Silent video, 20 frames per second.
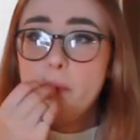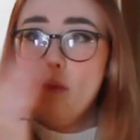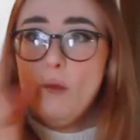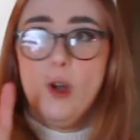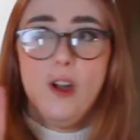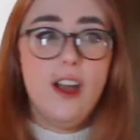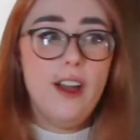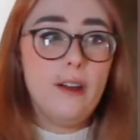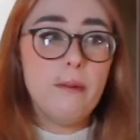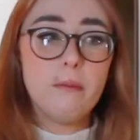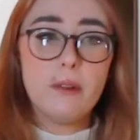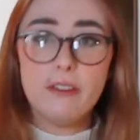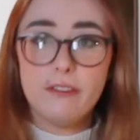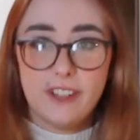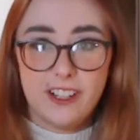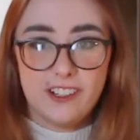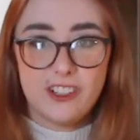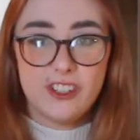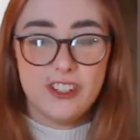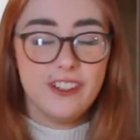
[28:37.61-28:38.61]
Mwah,
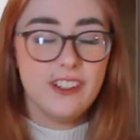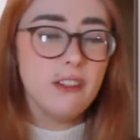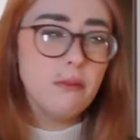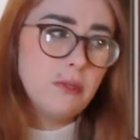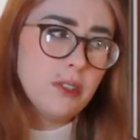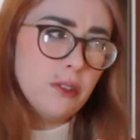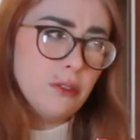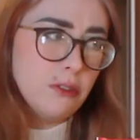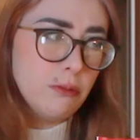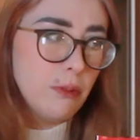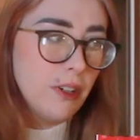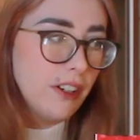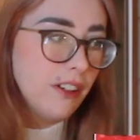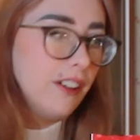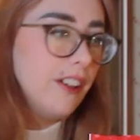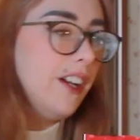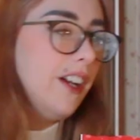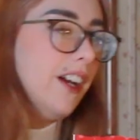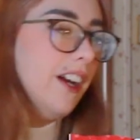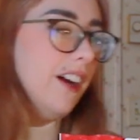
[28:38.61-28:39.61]
perfection. I'm so smart.
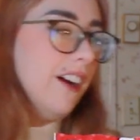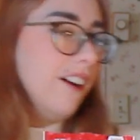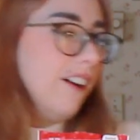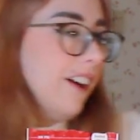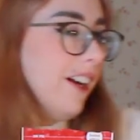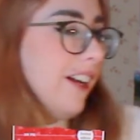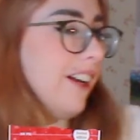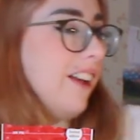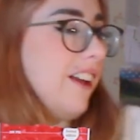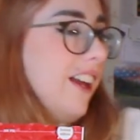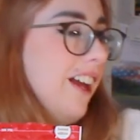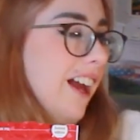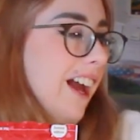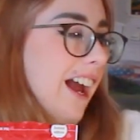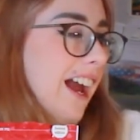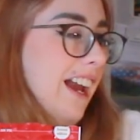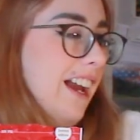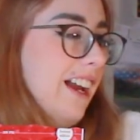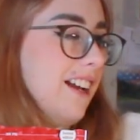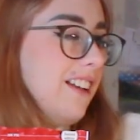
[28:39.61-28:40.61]
All right.
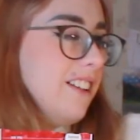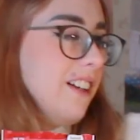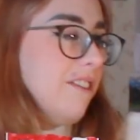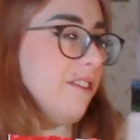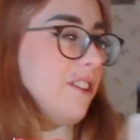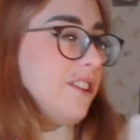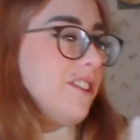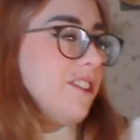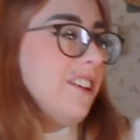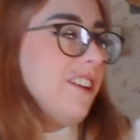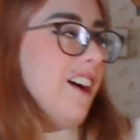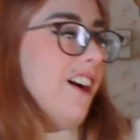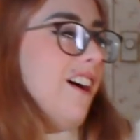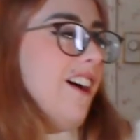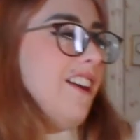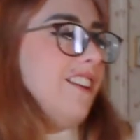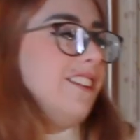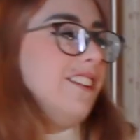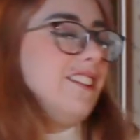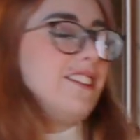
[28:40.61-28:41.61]
And I've also
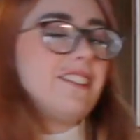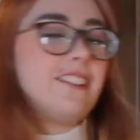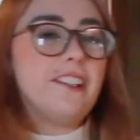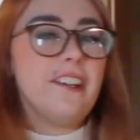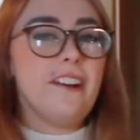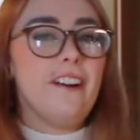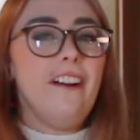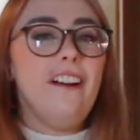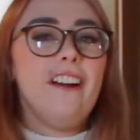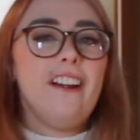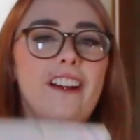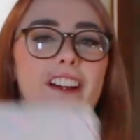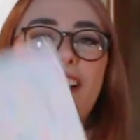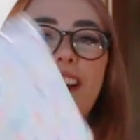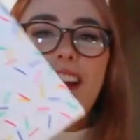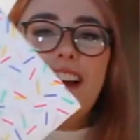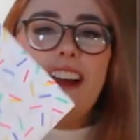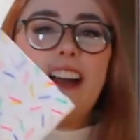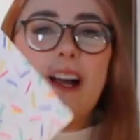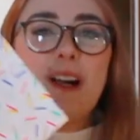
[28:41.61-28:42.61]
got this year,
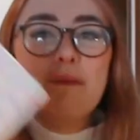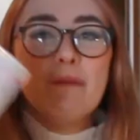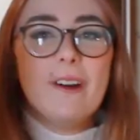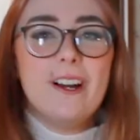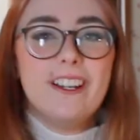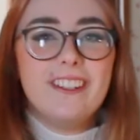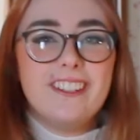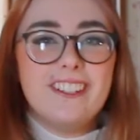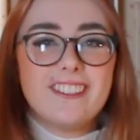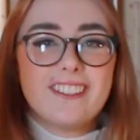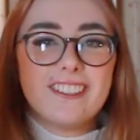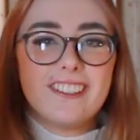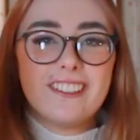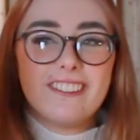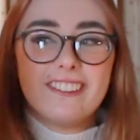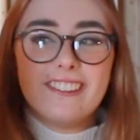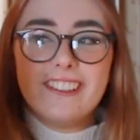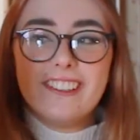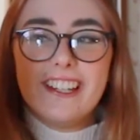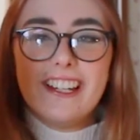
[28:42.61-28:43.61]
I bought these
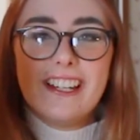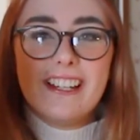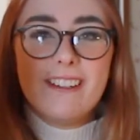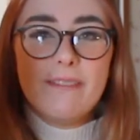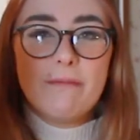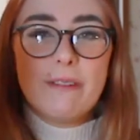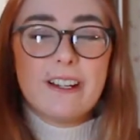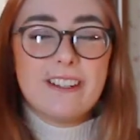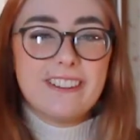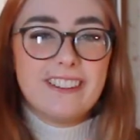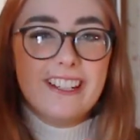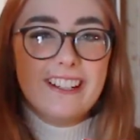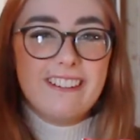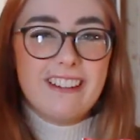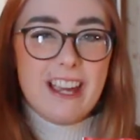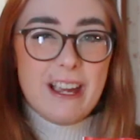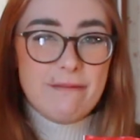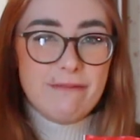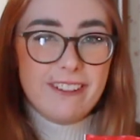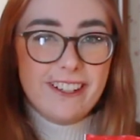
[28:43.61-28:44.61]
little like birthday
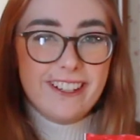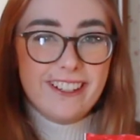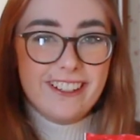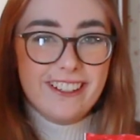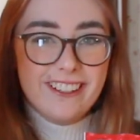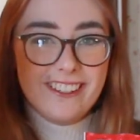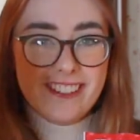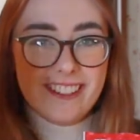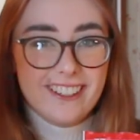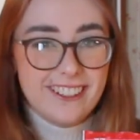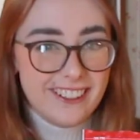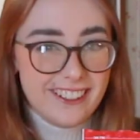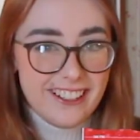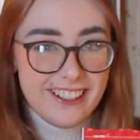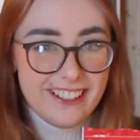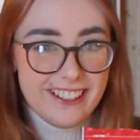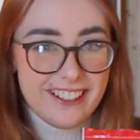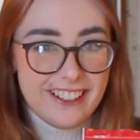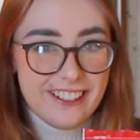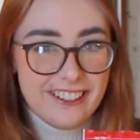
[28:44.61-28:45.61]
napkins. Aren't
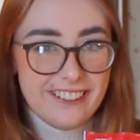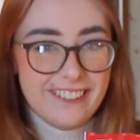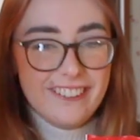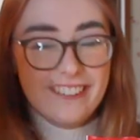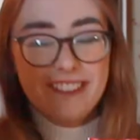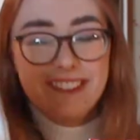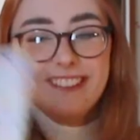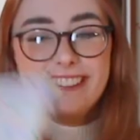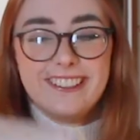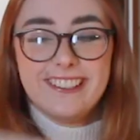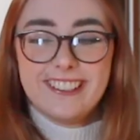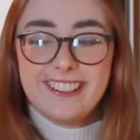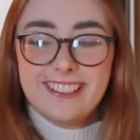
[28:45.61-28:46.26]
they cute?